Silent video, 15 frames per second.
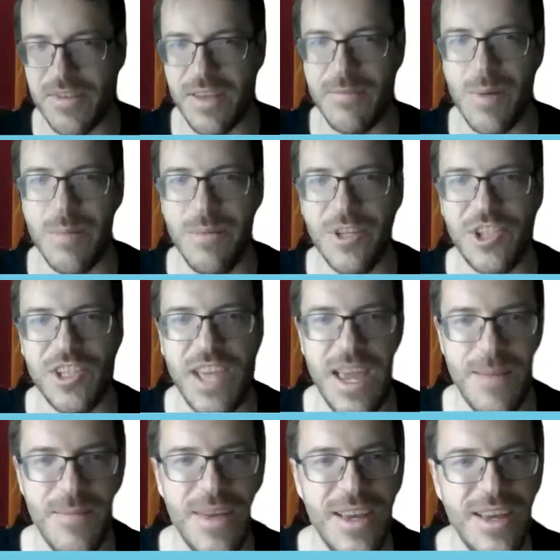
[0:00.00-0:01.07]
self-published
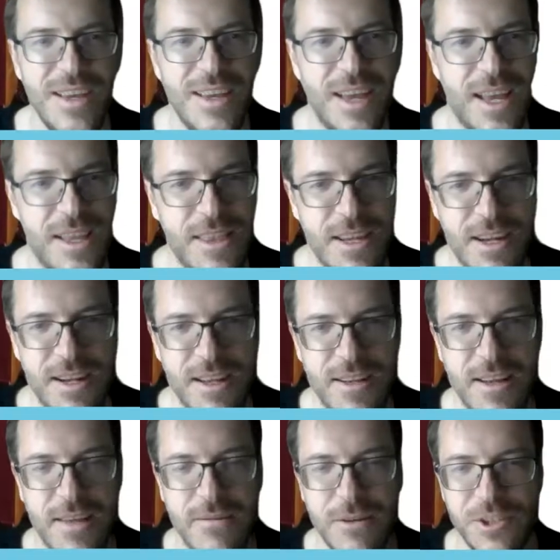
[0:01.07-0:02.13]
game. They did
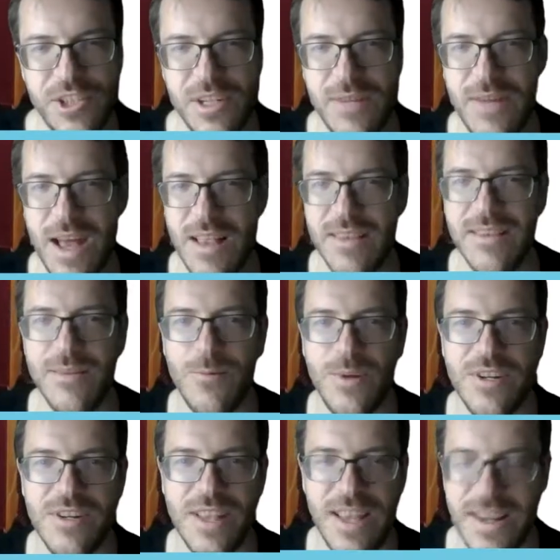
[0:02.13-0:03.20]
a version of Alice in
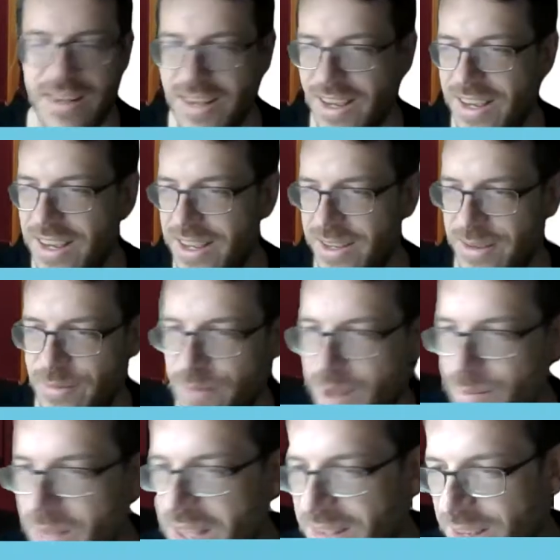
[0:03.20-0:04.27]
Wonderland.
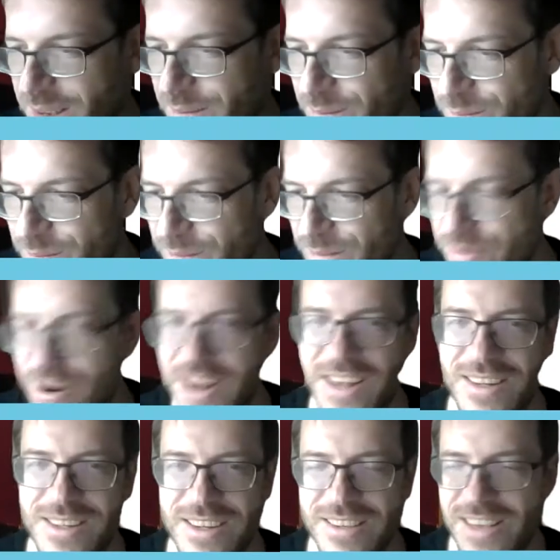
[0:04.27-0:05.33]
Amazing
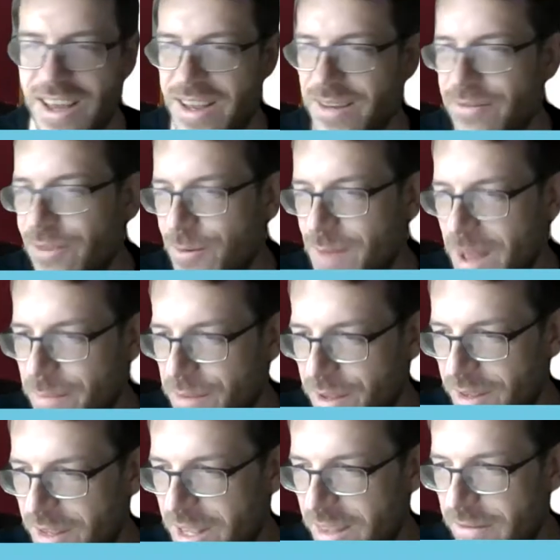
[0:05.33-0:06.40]
product design from
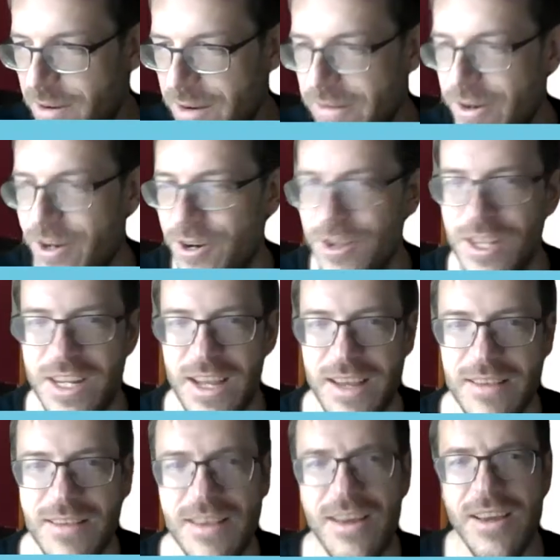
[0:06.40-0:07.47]
Apple in the very, very early
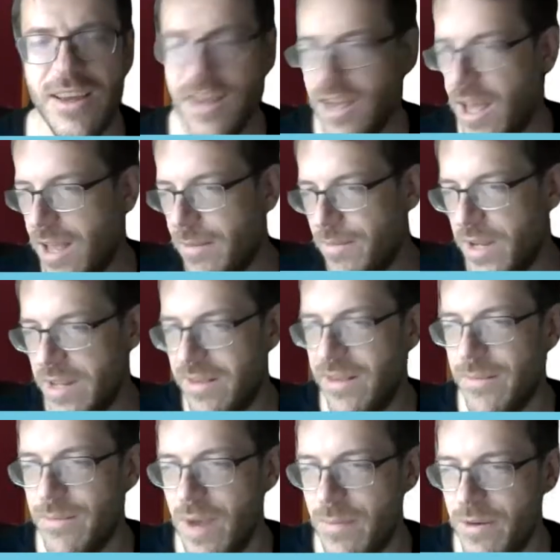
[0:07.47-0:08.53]
days. But it's
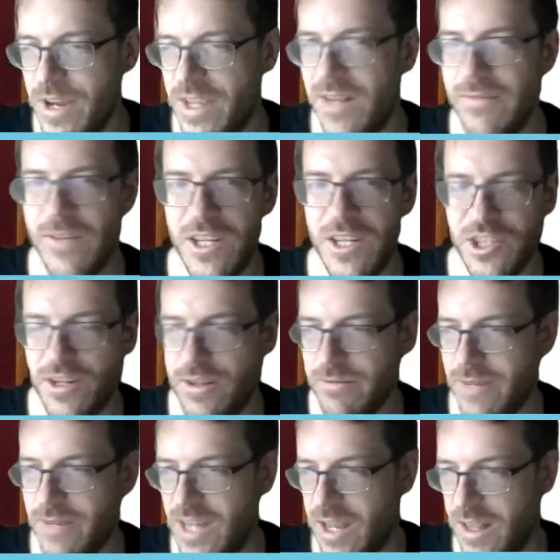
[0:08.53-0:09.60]
a pretty
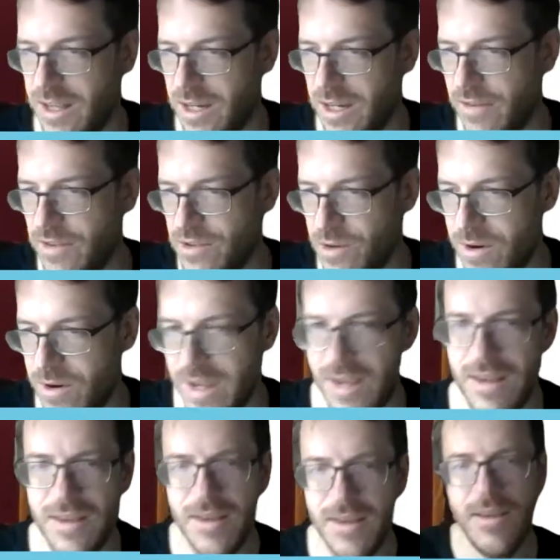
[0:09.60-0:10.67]
conventional retelling of a
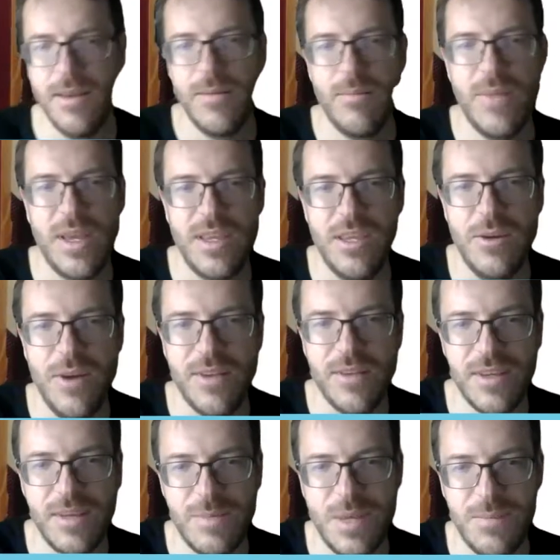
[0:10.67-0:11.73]
story. But you
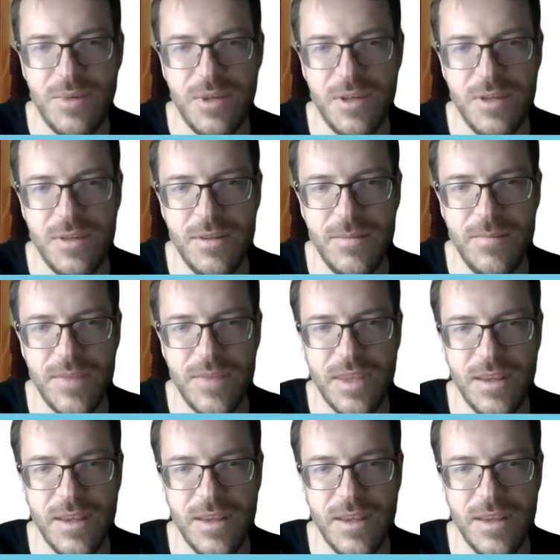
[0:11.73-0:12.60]
also get people